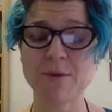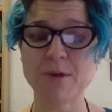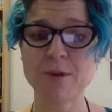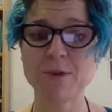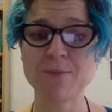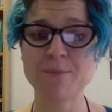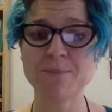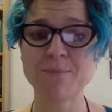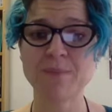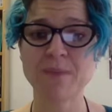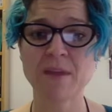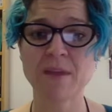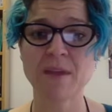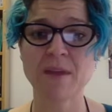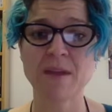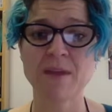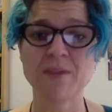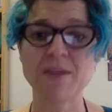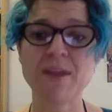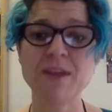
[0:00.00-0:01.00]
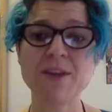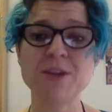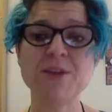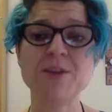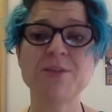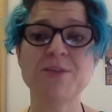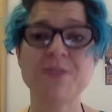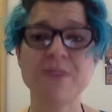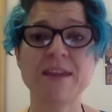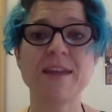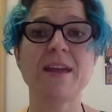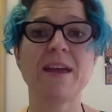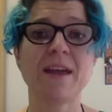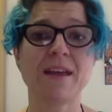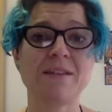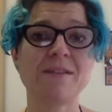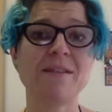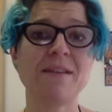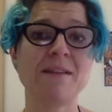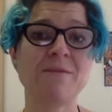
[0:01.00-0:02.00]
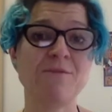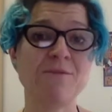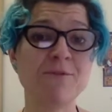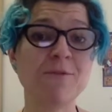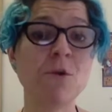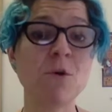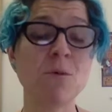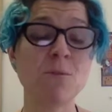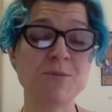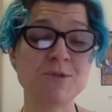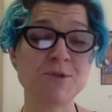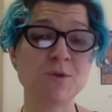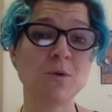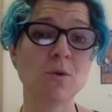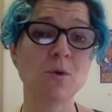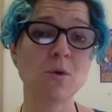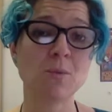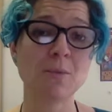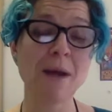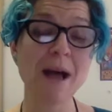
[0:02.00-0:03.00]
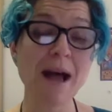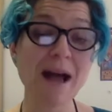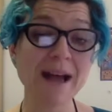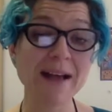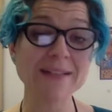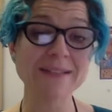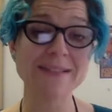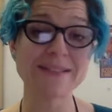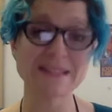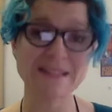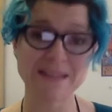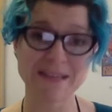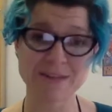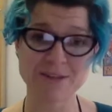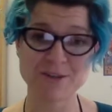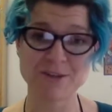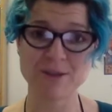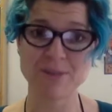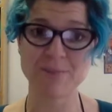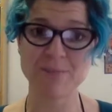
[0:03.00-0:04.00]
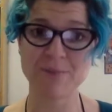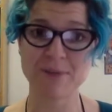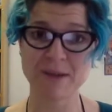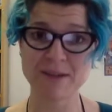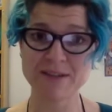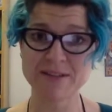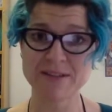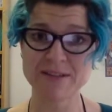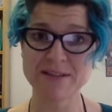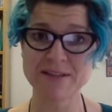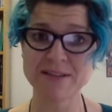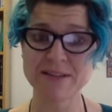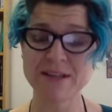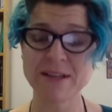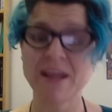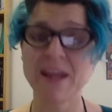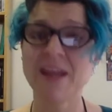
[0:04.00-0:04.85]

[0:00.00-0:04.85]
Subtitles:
you, that you think has informed your past leadership practice.